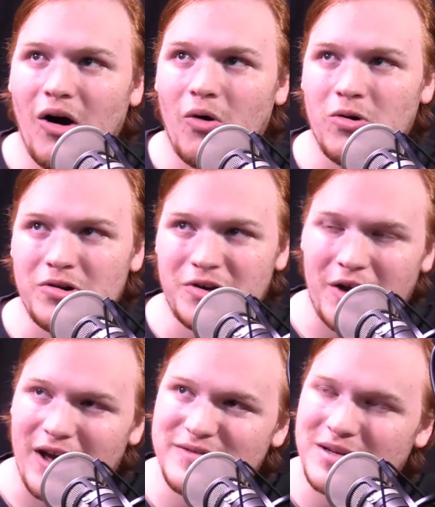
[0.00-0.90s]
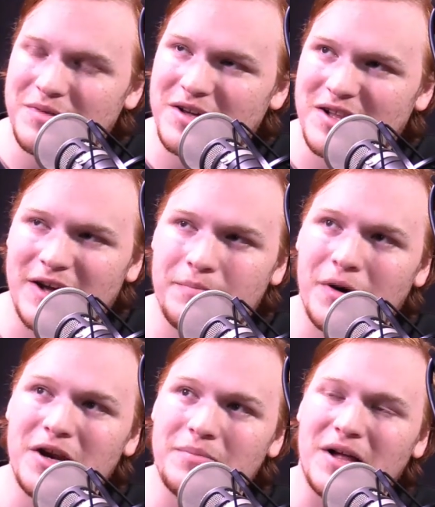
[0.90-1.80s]
Or you have something like
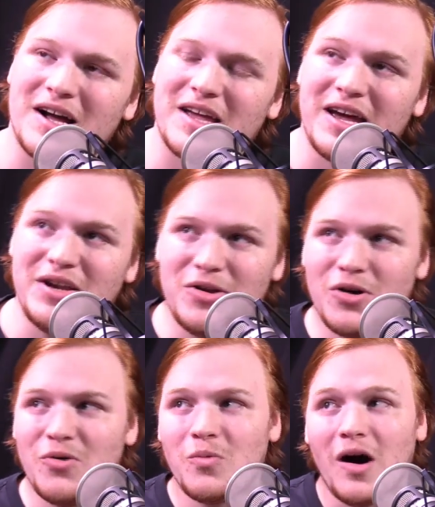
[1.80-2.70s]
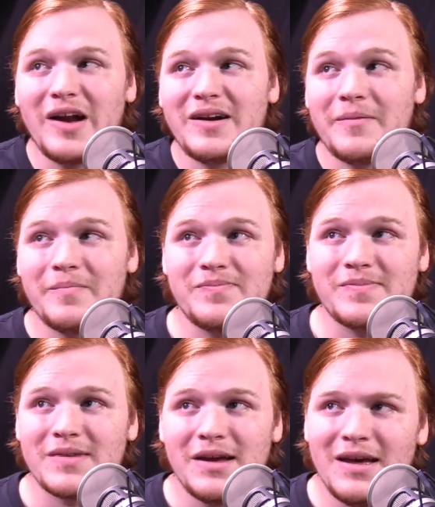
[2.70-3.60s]
Buddy Block. And you know what?
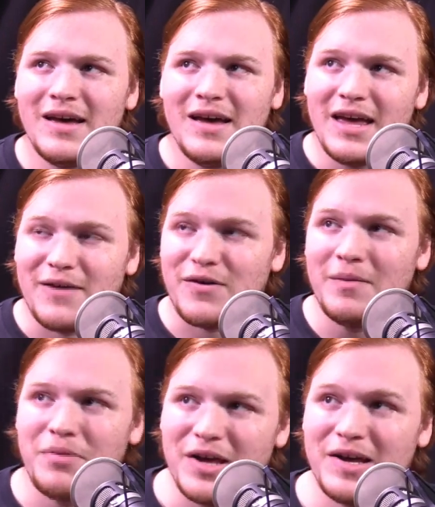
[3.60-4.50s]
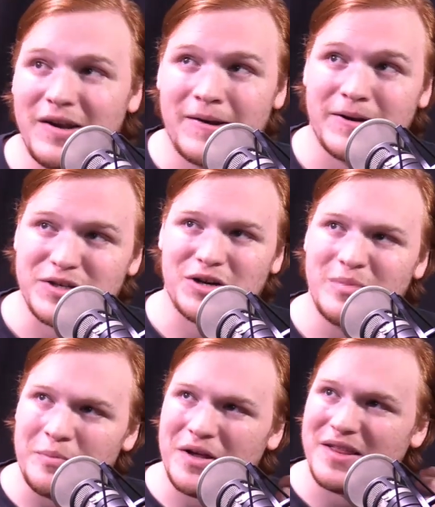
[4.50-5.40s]
If I'm playing in a
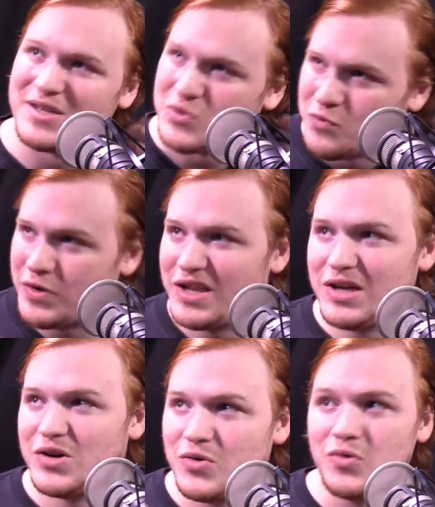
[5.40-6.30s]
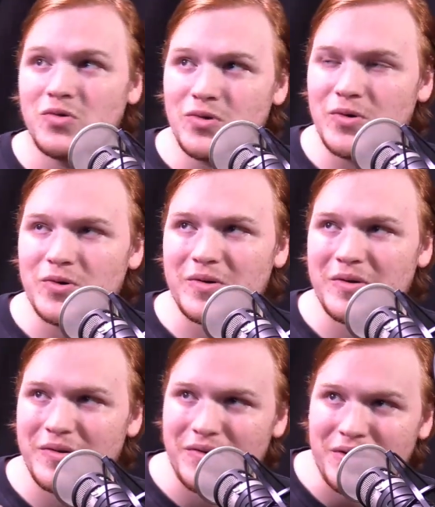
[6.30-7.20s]
tournament playing this really cool,
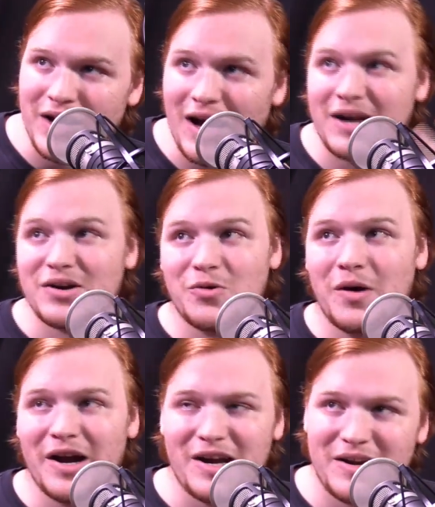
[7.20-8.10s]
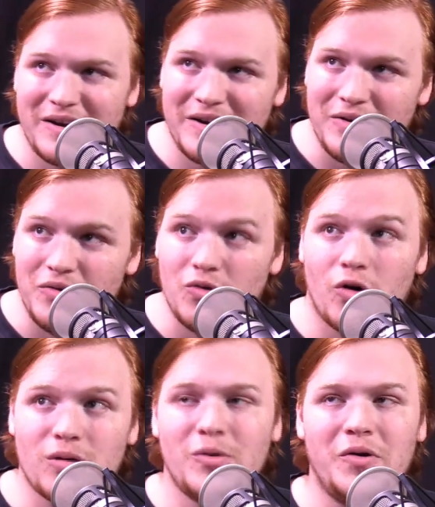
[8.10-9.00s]
not quite
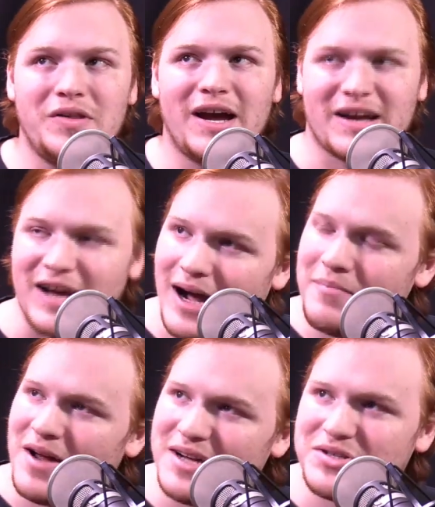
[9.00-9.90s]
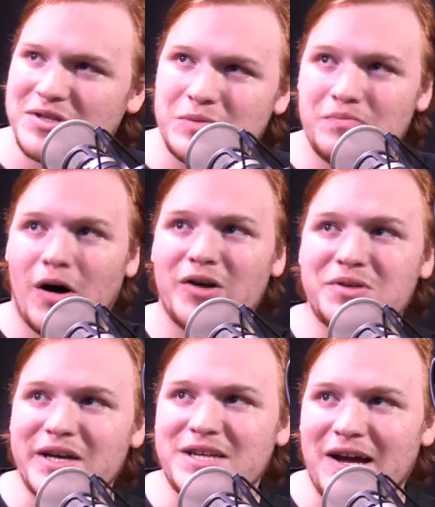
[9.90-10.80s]
normal deck, I'm not just
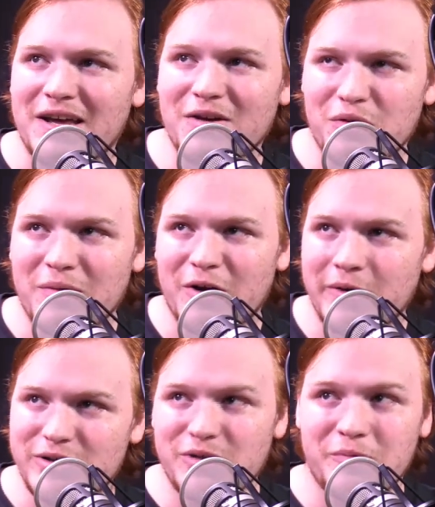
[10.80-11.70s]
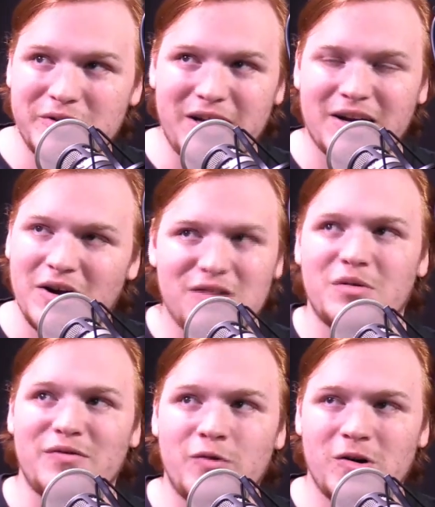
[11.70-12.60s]
multi-attacking with my quadruple attack card
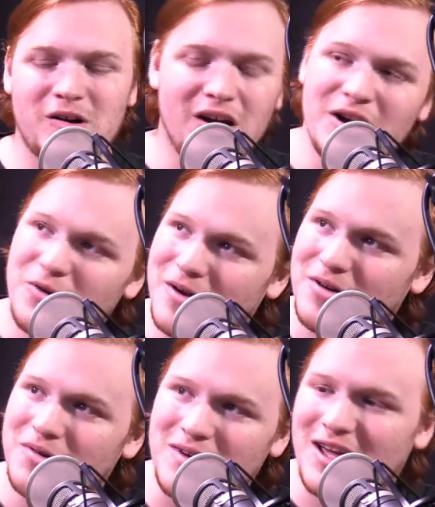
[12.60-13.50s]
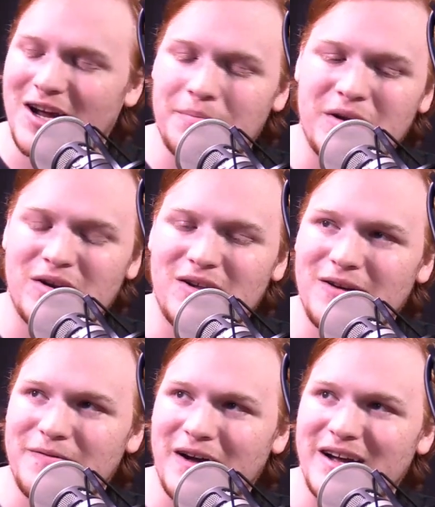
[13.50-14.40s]
with 4 critical, cannot be
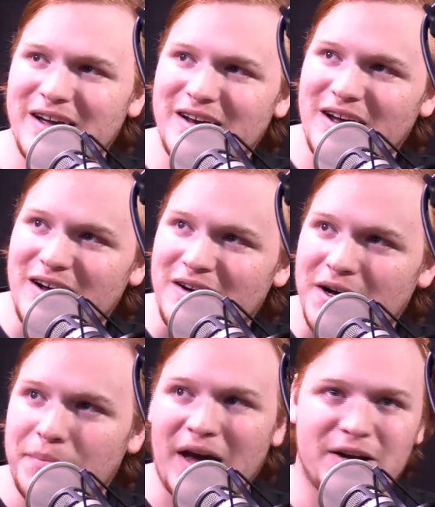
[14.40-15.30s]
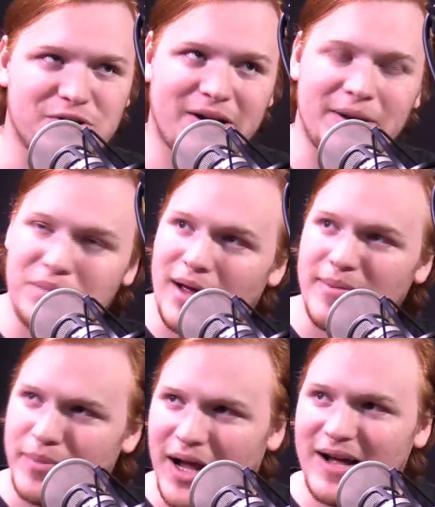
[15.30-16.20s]
nullified, penetrate, blah,
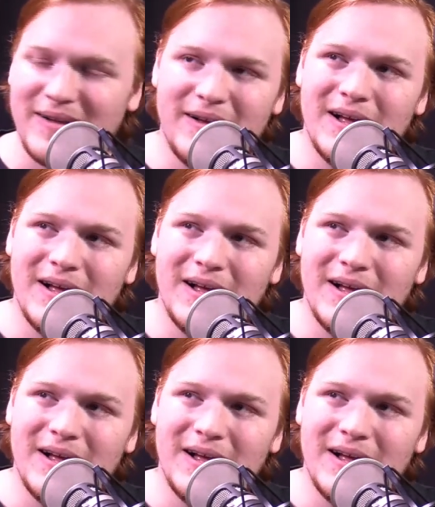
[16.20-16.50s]
blah, blah.